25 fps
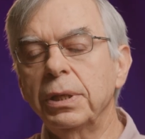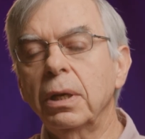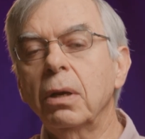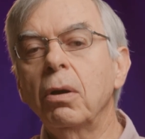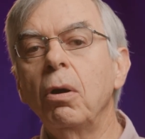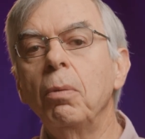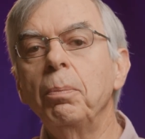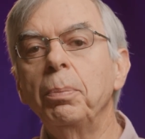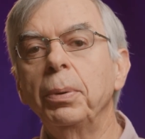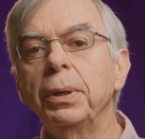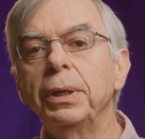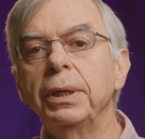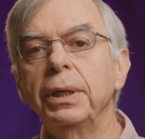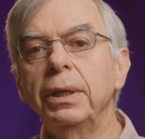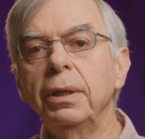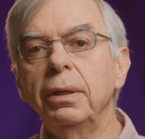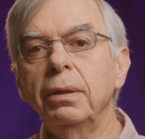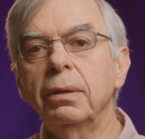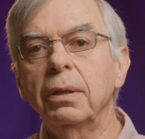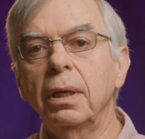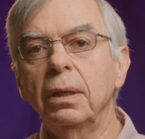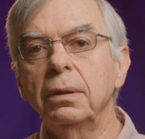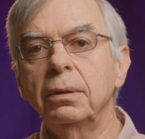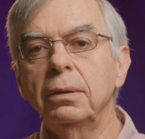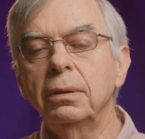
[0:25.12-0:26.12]
a company
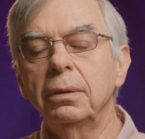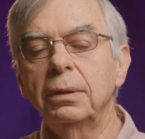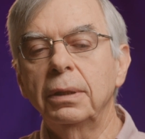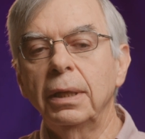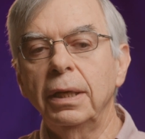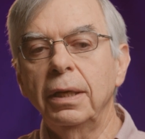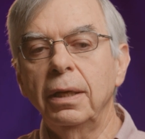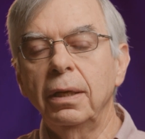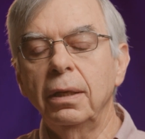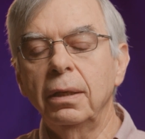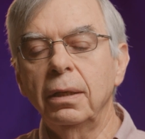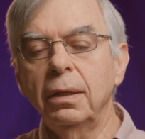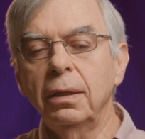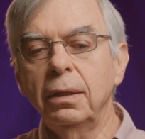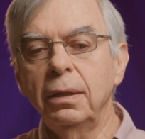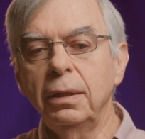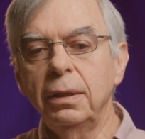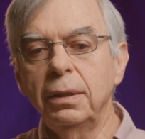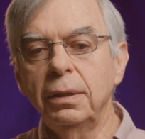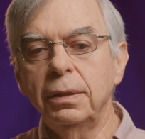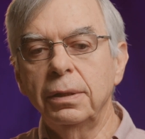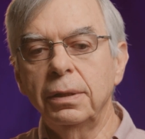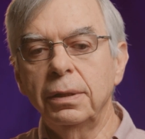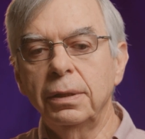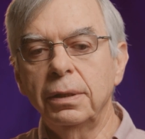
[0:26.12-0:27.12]
that
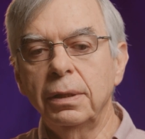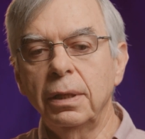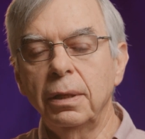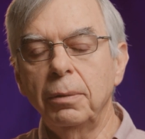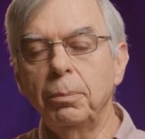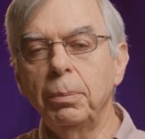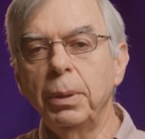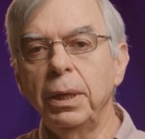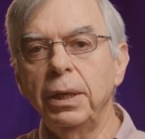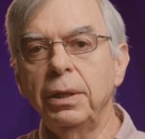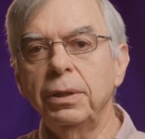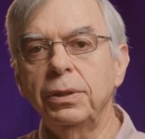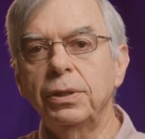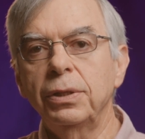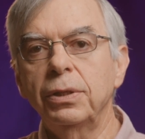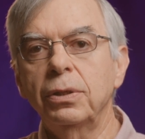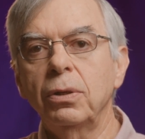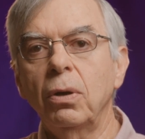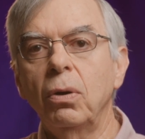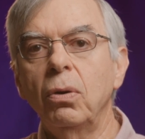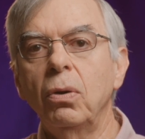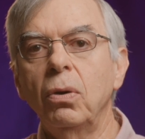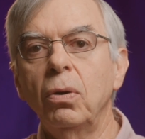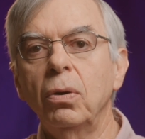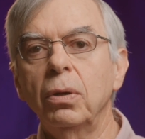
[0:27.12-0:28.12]
is based
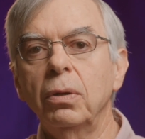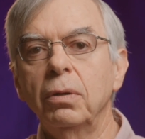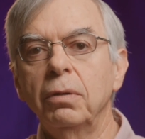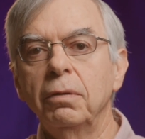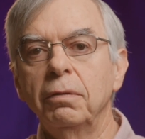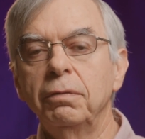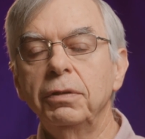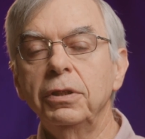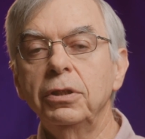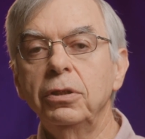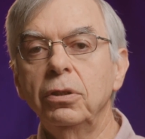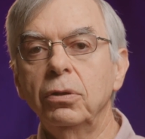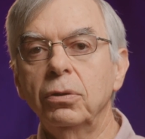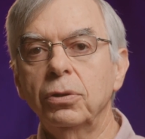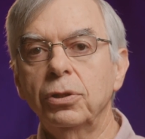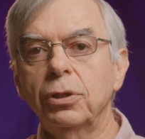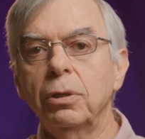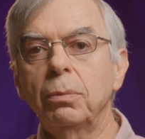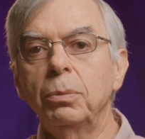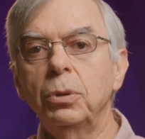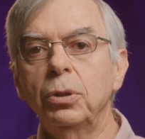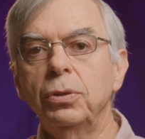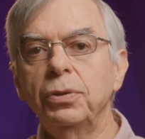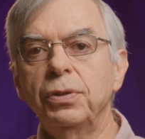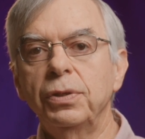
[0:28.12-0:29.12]
on video
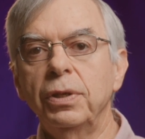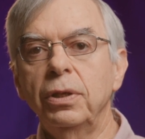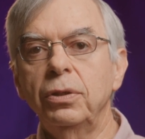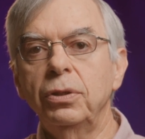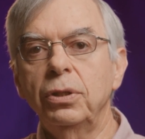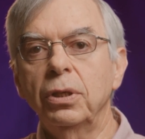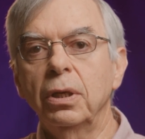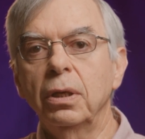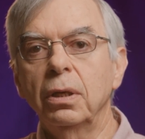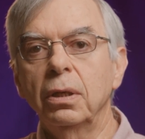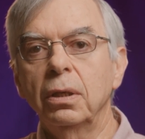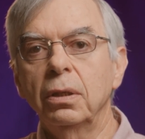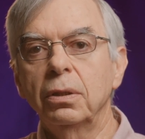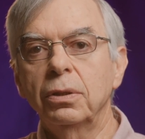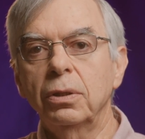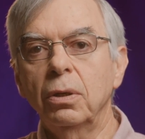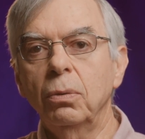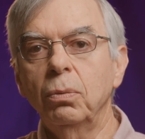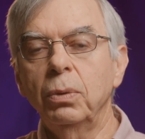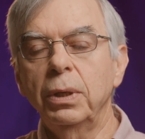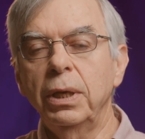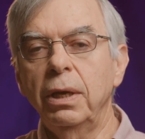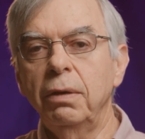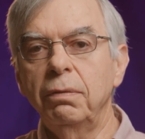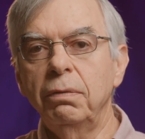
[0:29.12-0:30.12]
summarization. So
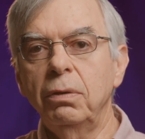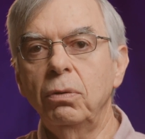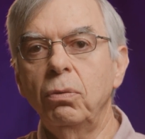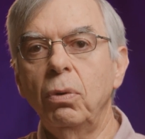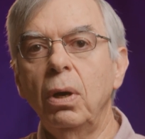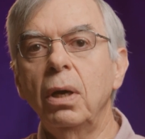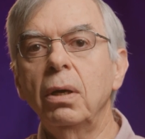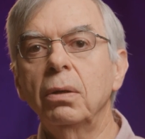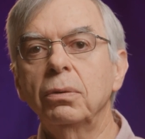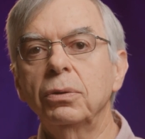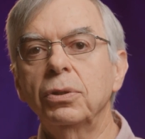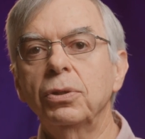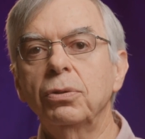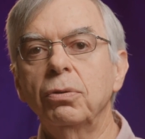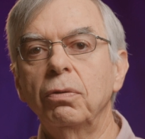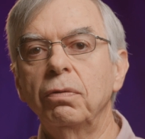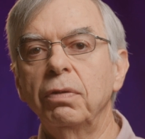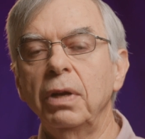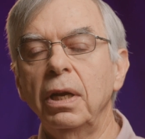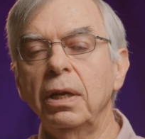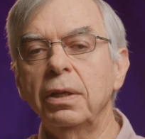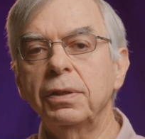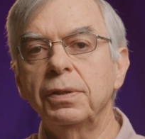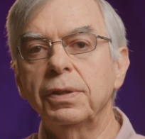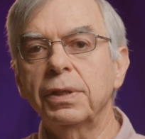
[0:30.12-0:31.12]
we have around
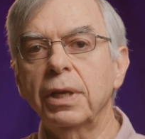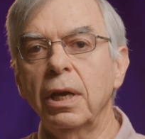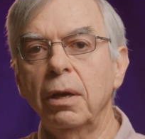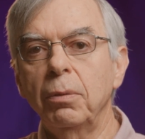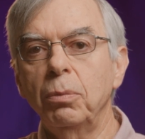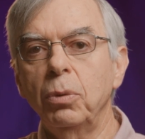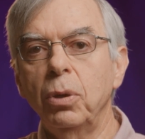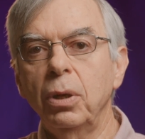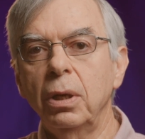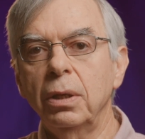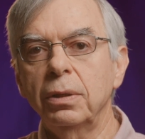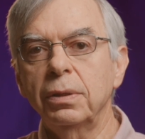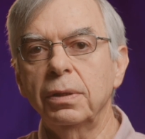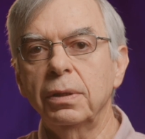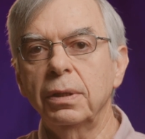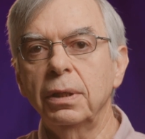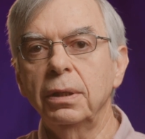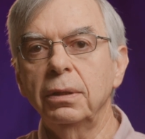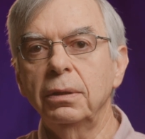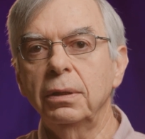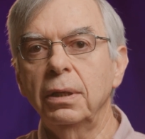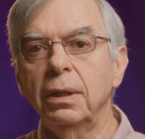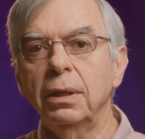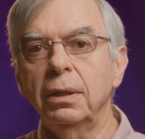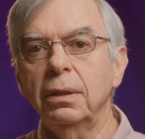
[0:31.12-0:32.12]
surveillance cameras.
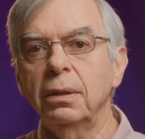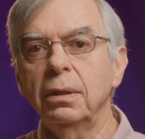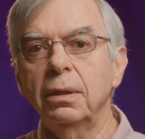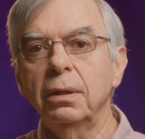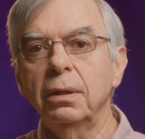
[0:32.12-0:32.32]
They take